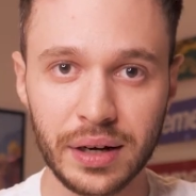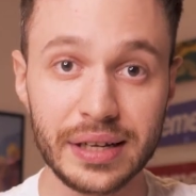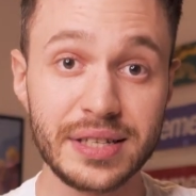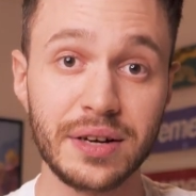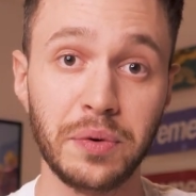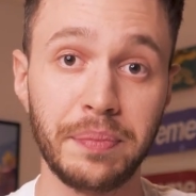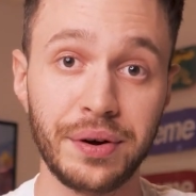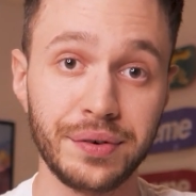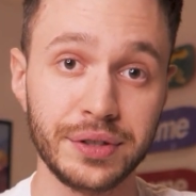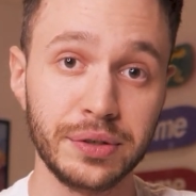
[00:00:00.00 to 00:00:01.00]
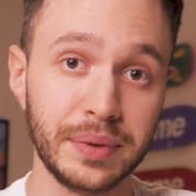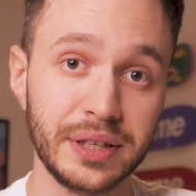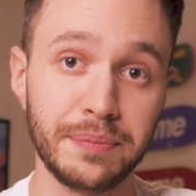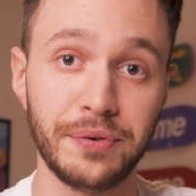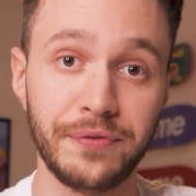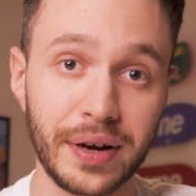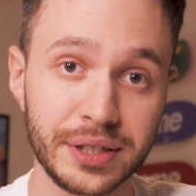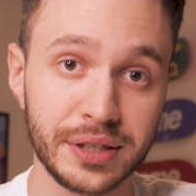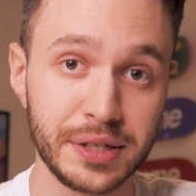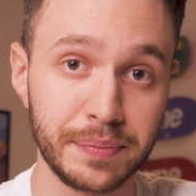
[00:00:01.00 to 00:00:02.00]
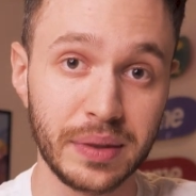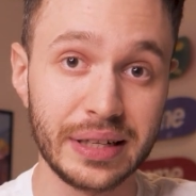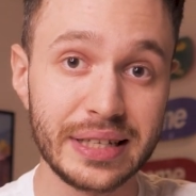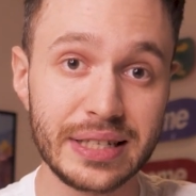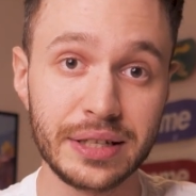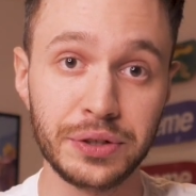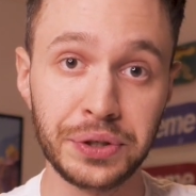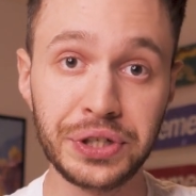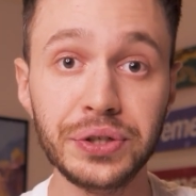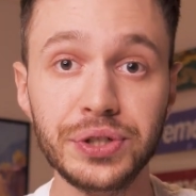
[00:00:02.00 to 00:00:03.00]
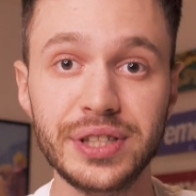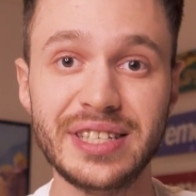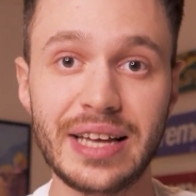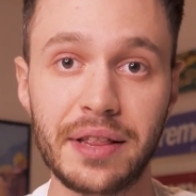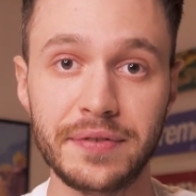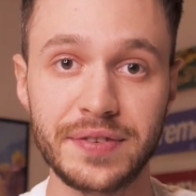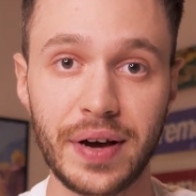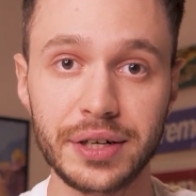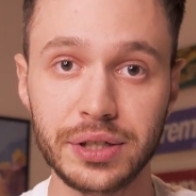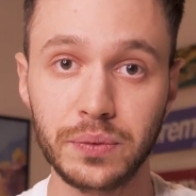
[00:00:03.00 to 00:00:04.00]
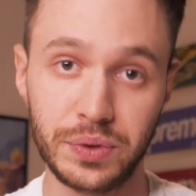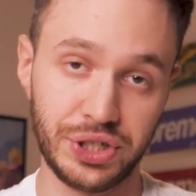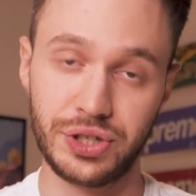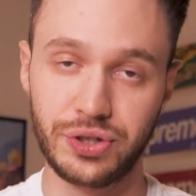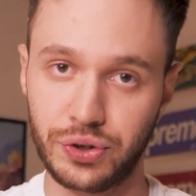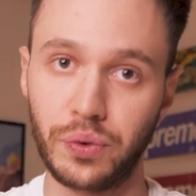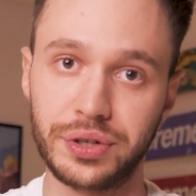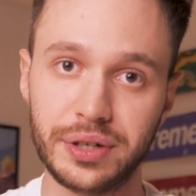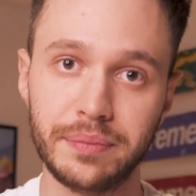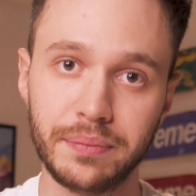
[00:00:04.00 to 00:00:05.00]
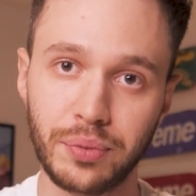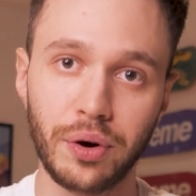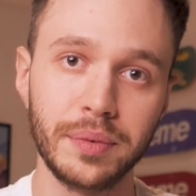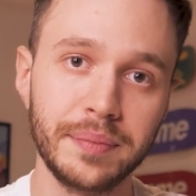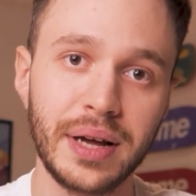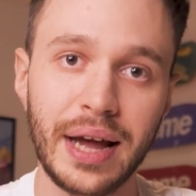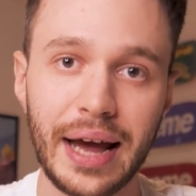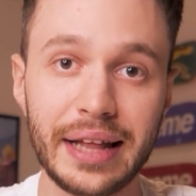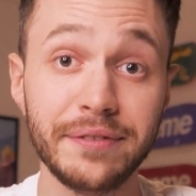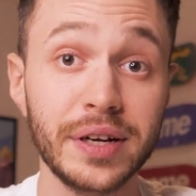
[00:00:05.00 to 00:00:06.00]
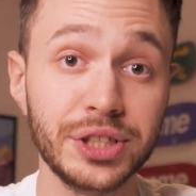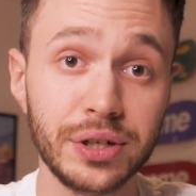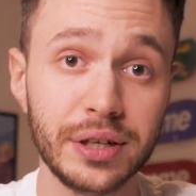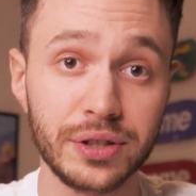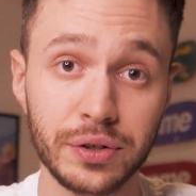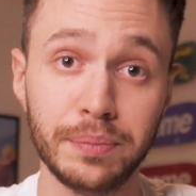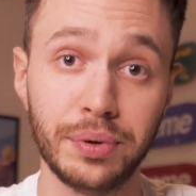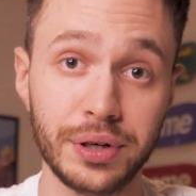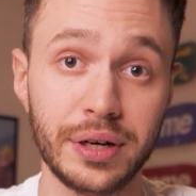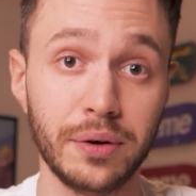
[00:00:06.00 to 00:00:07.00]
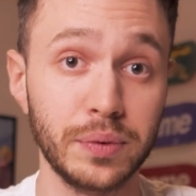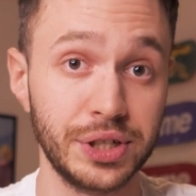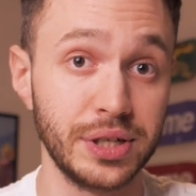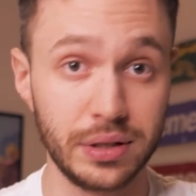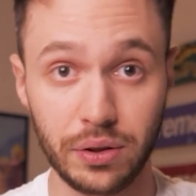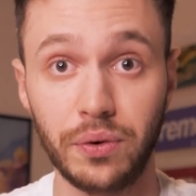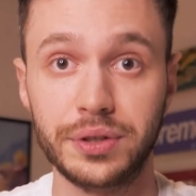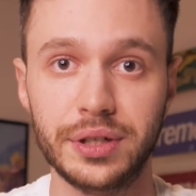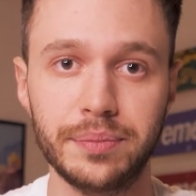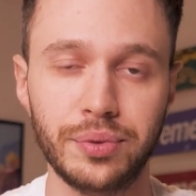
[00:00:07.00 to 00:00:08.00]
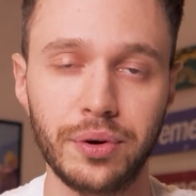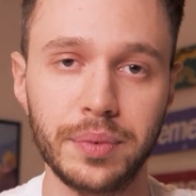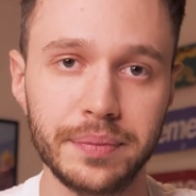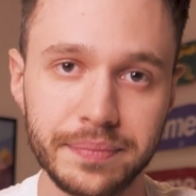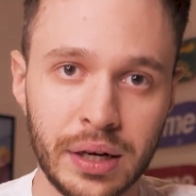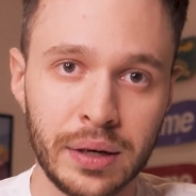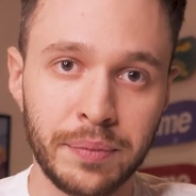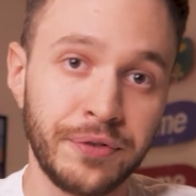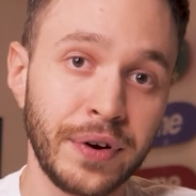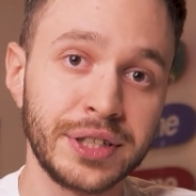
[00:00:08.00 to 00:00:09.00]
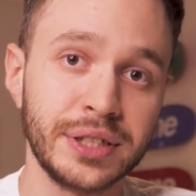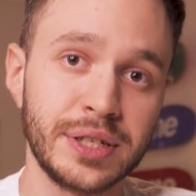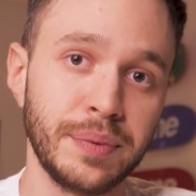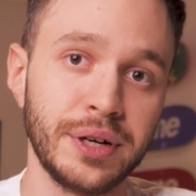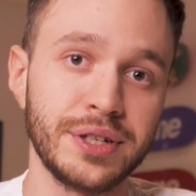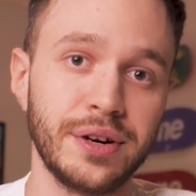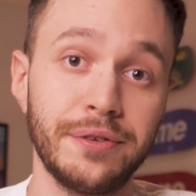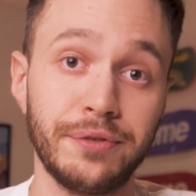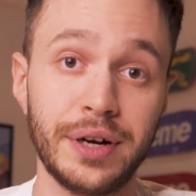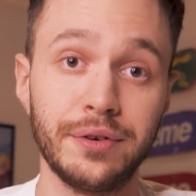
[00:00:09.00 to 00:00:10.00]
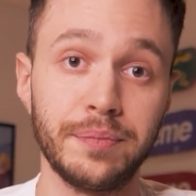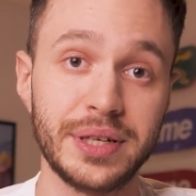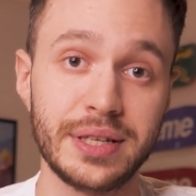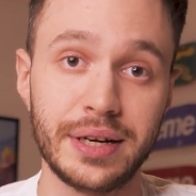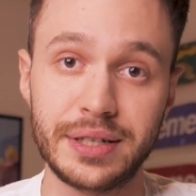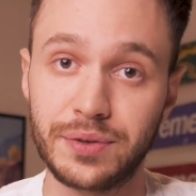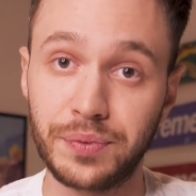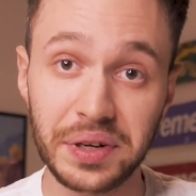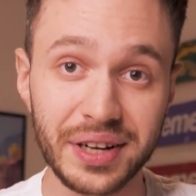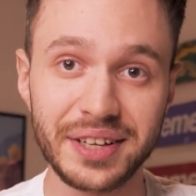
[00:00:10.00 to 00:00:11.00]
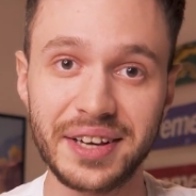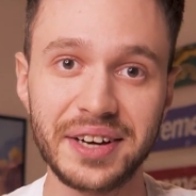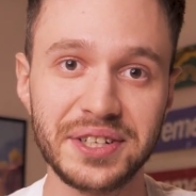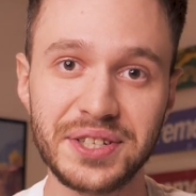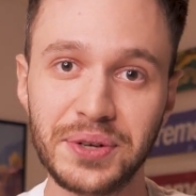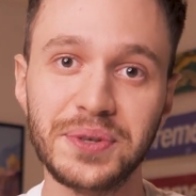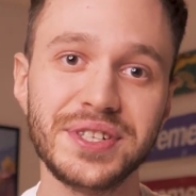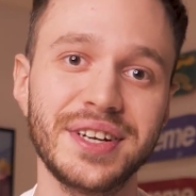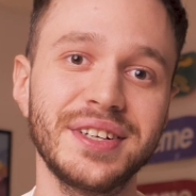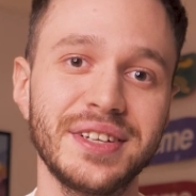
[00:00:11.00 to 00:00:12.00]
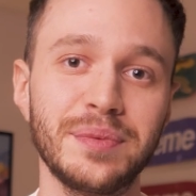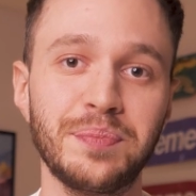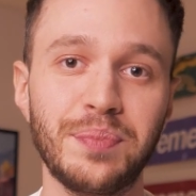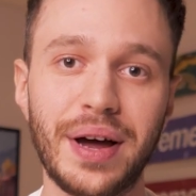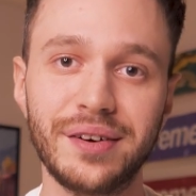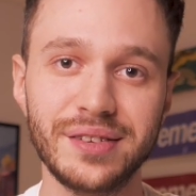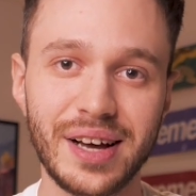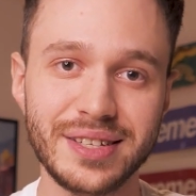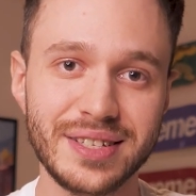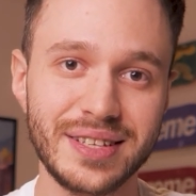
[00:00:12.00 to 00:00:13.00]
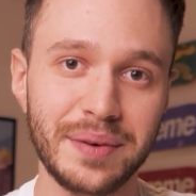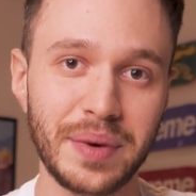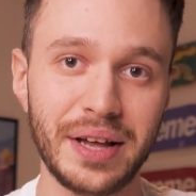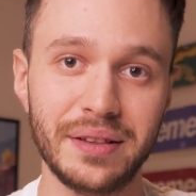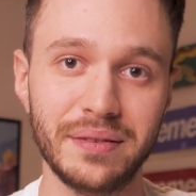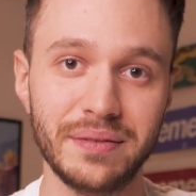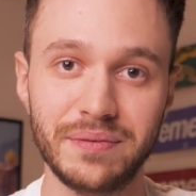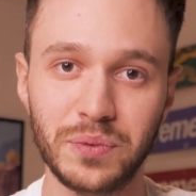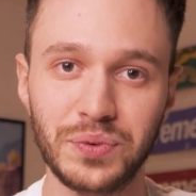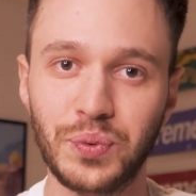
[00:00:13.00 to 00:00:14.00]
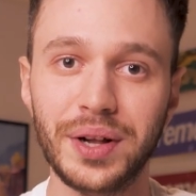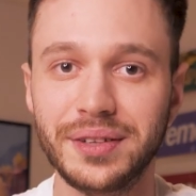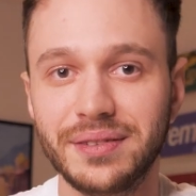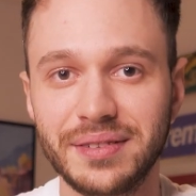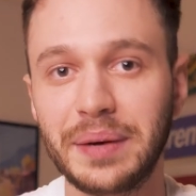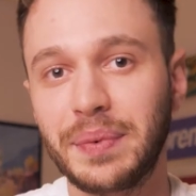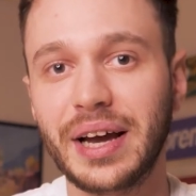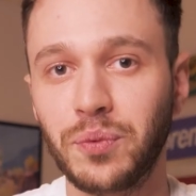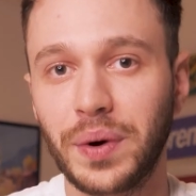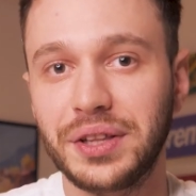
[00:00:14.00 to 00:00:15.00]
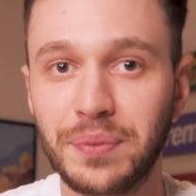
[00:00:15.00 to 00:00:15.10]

It is now apparent to me that perfectionism leads into huge dissatisfaction, which is short-term problem, and eventually to a burnout, which is long-term problem. Perfectionist players are afraid of mistakes. Really, they are so scared that it paralyzes them and, well, they become way too